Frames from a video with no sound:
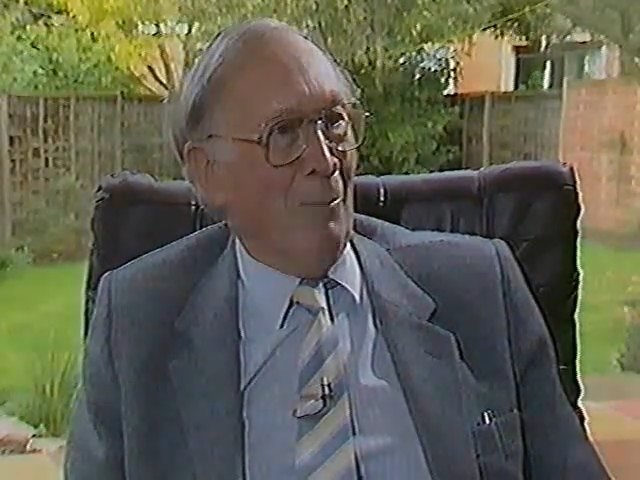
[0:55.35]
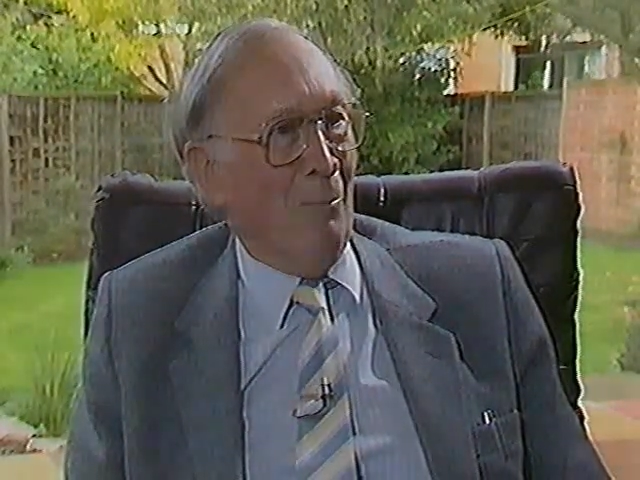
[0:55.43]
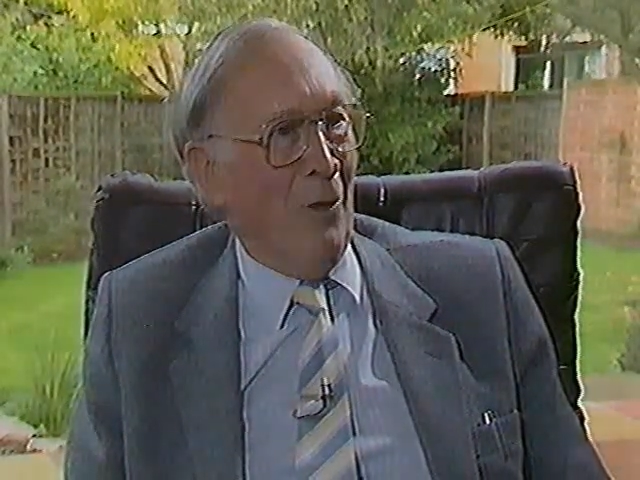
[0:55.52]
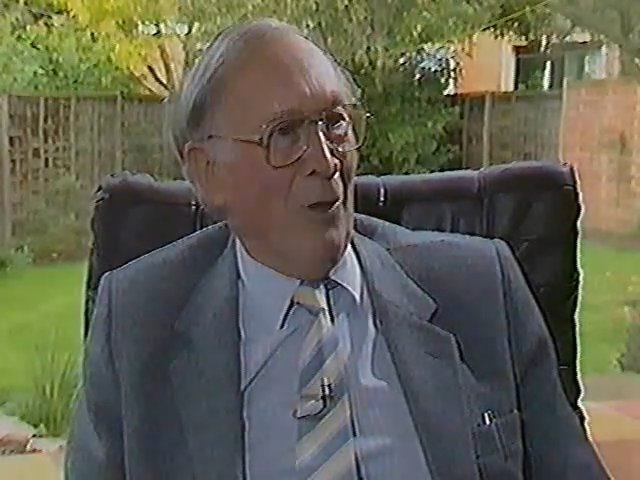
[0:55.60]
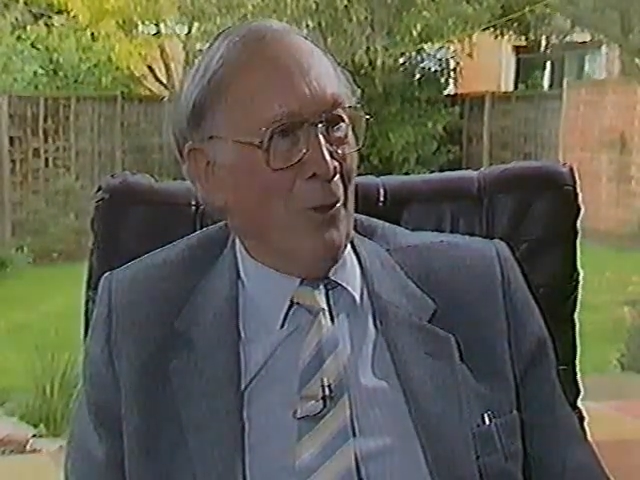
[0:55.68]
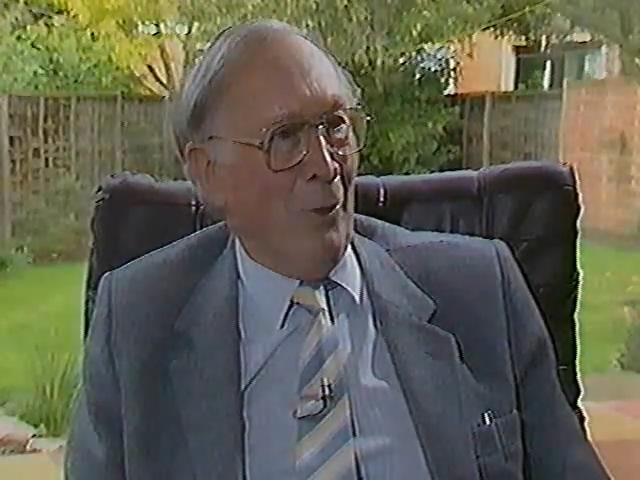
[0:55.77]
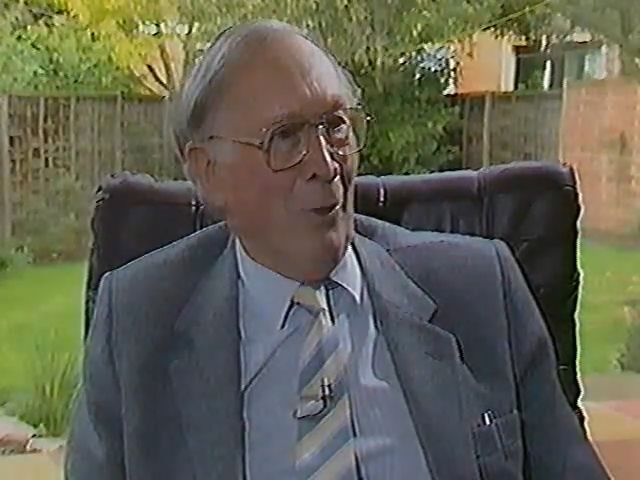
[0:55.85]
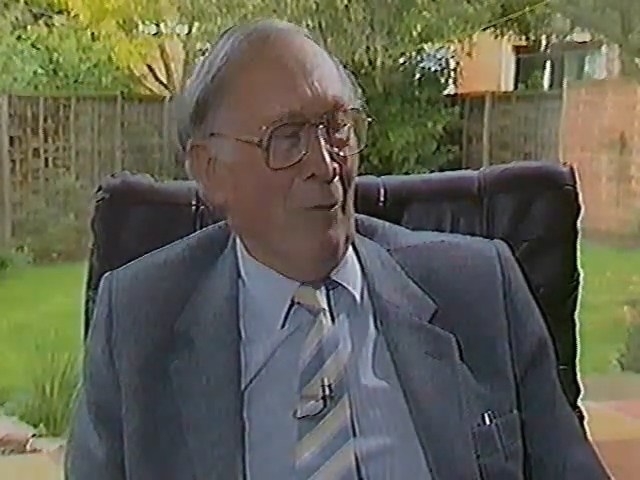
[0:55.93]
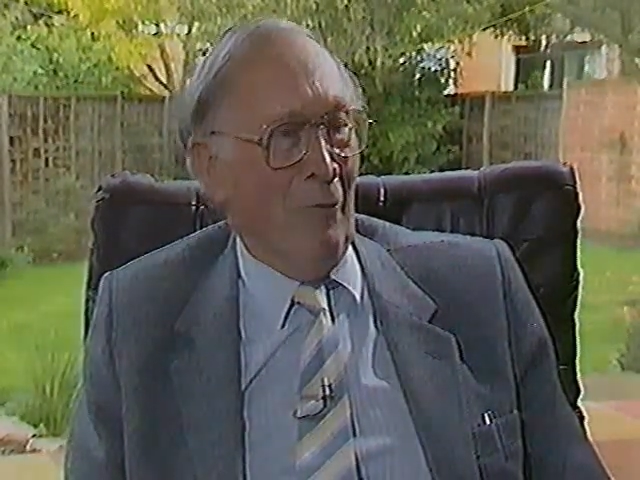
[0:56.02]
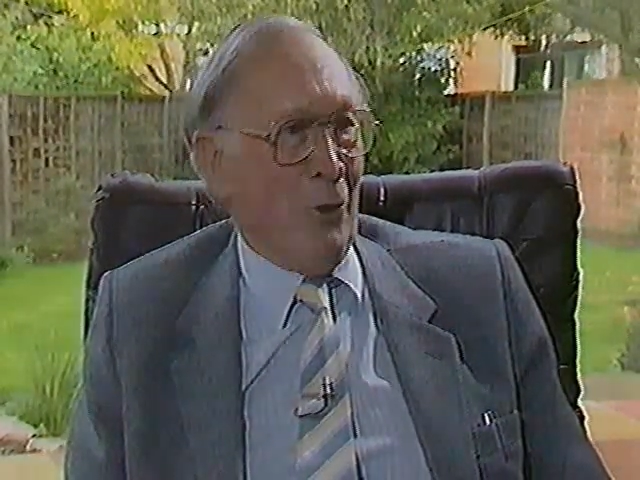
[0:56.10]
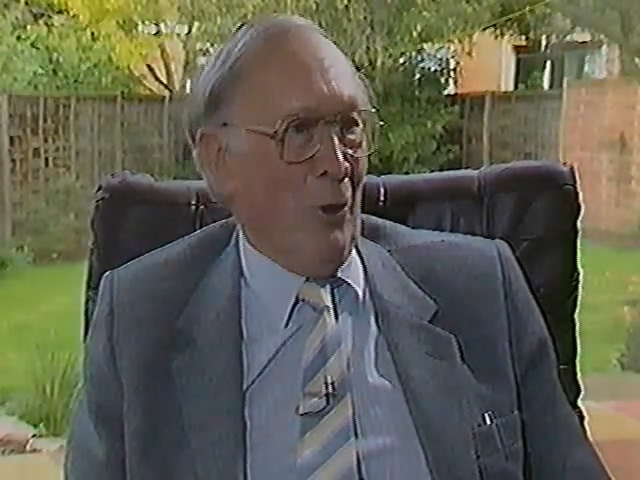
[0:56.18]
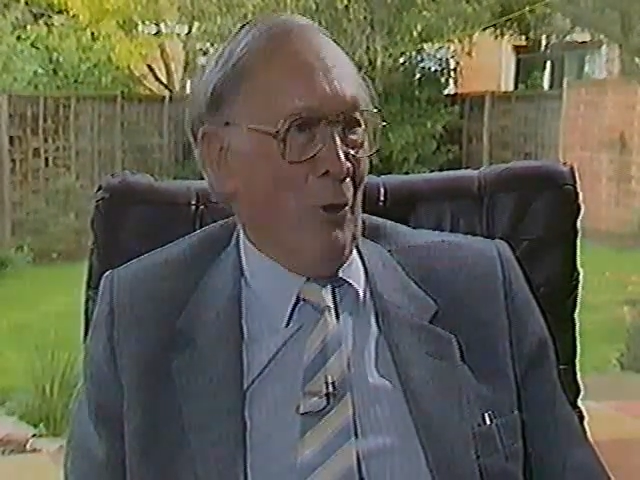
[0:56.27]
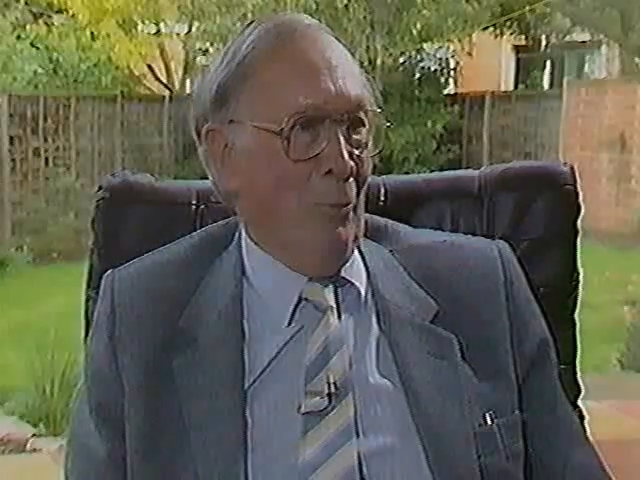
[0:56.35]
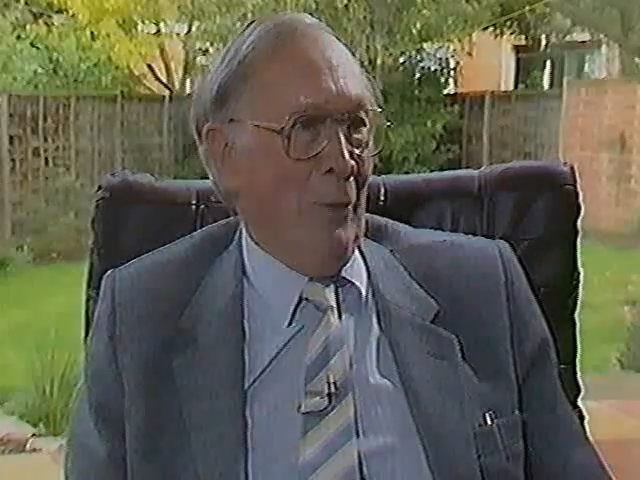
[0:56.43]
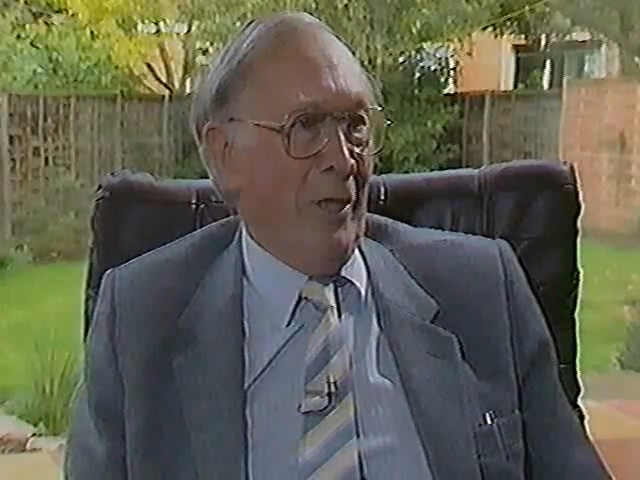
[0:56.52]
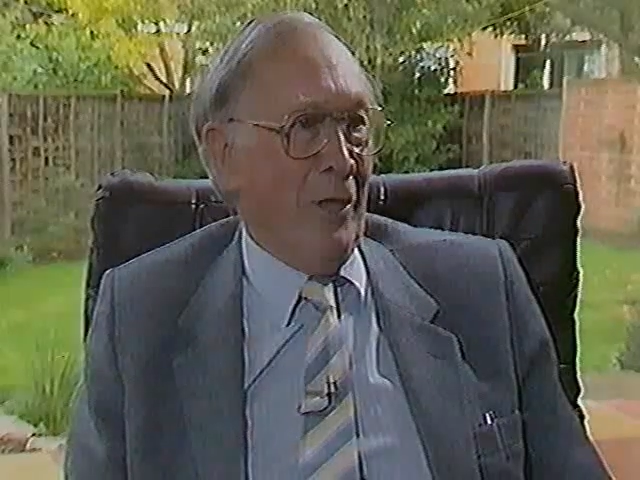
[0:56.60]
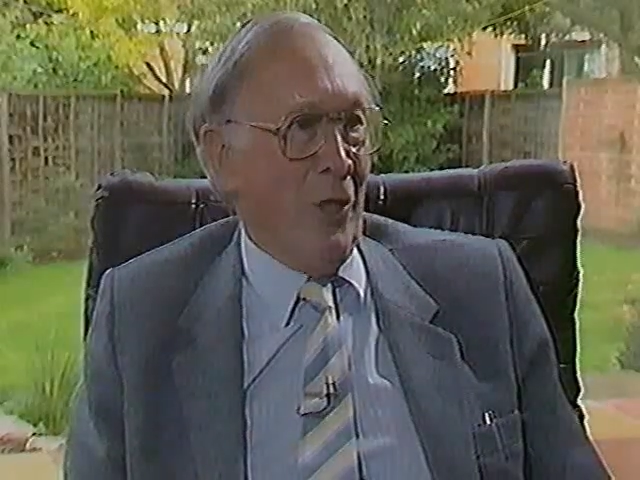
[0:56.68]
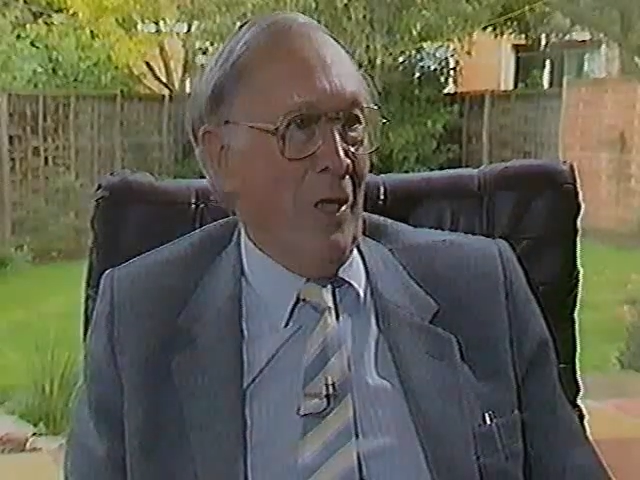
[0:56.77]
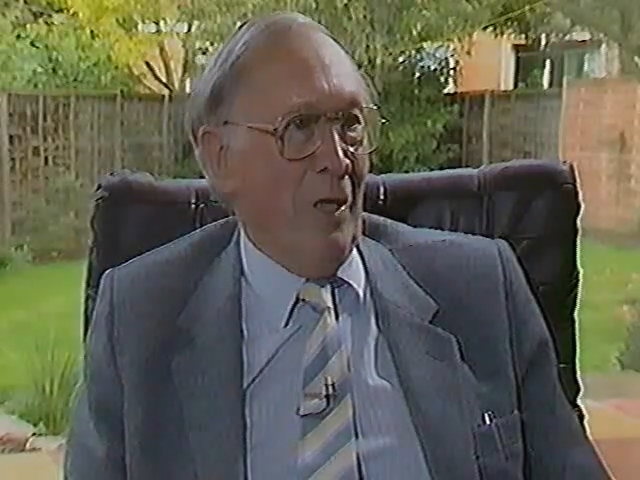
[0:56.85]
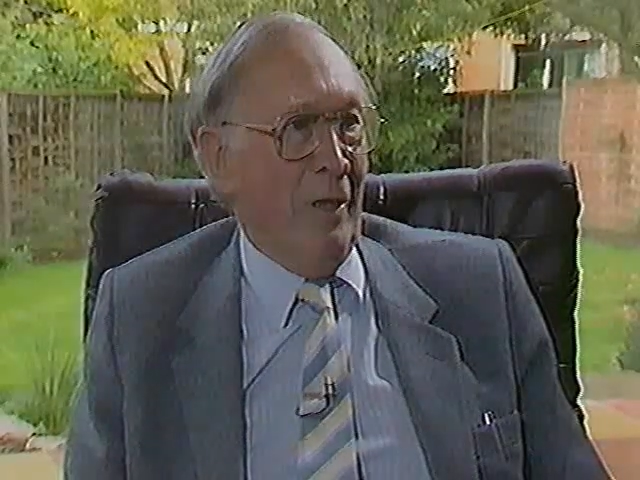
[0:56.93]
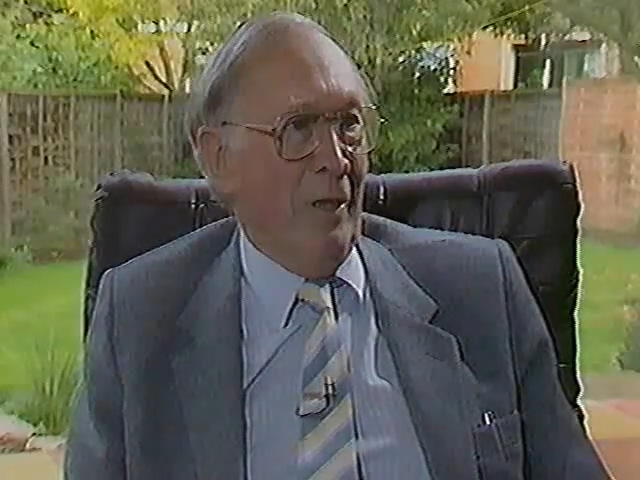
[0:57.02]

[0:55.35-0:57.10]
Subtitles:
Mind you, all of a sudden we had a side.